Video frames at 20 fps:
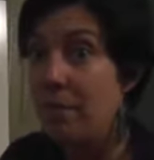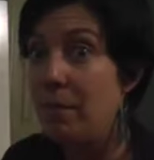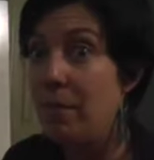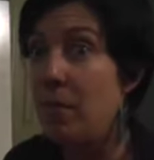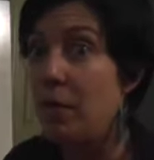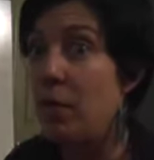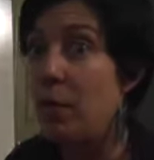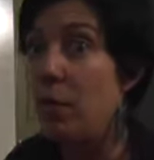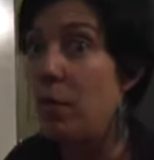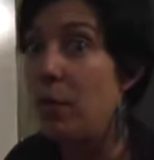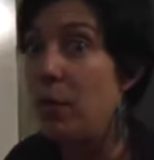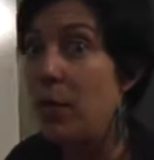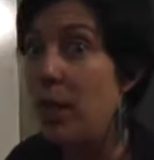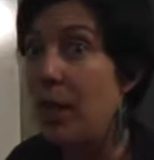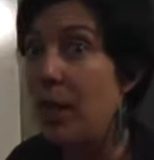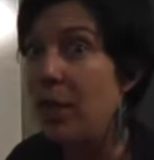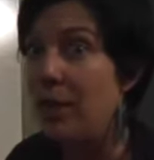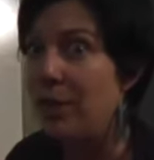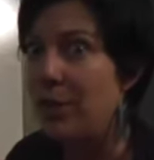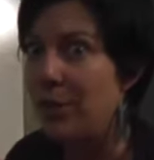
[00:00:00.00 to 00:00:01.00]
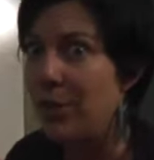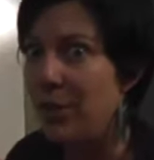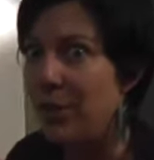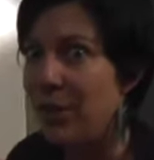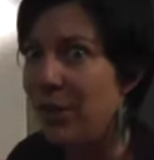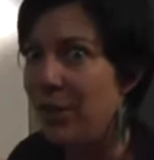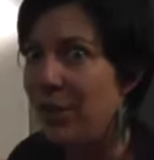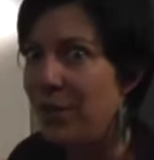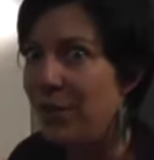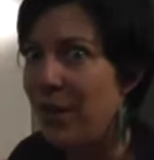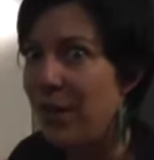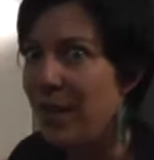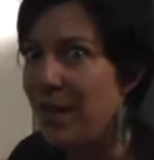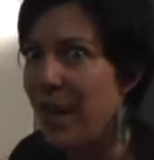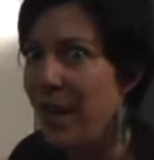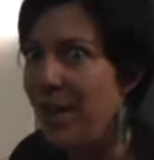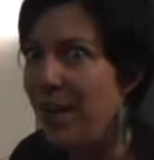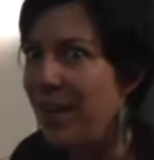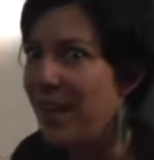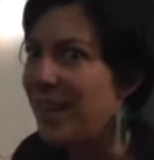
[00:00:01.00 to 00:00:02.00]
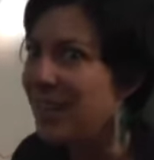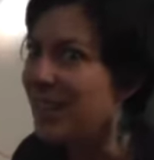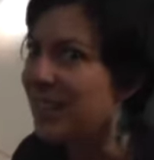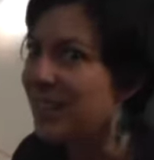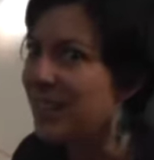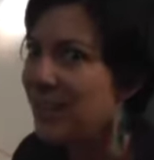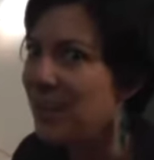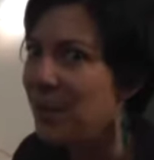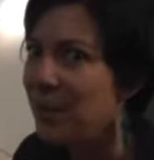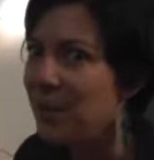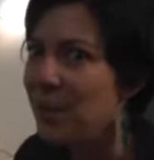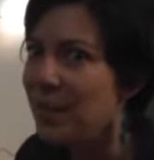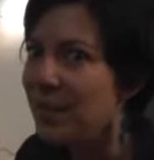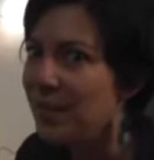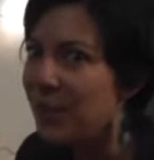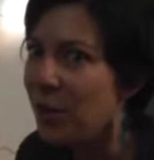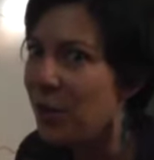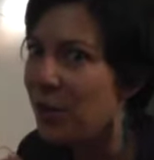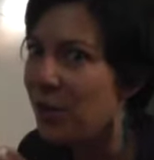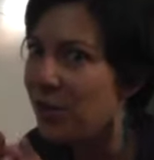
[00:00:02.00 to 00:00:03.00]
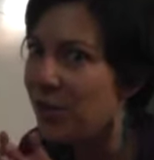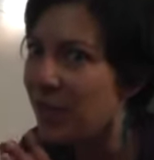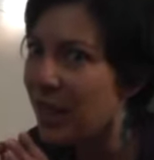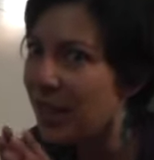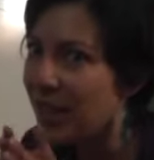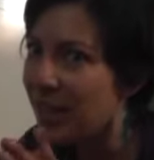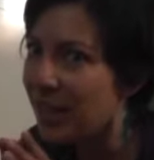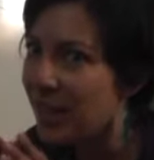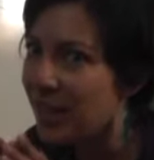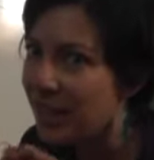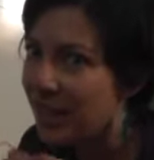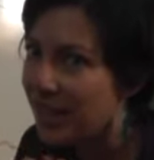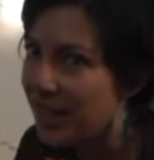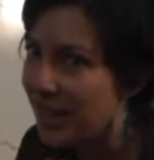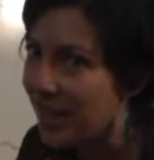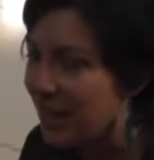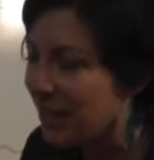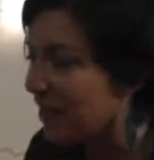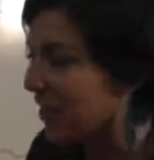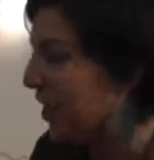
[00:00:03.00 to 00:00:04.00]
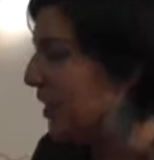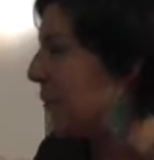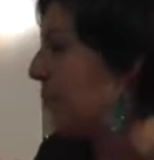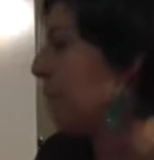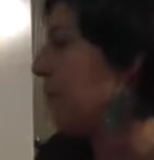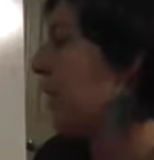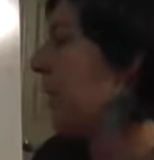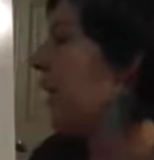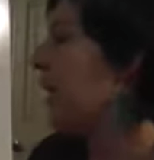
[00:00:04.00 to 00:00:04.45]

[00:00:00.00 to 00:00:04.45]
If you don't know what that is, you're going to find out and it's going to be so fun. Así.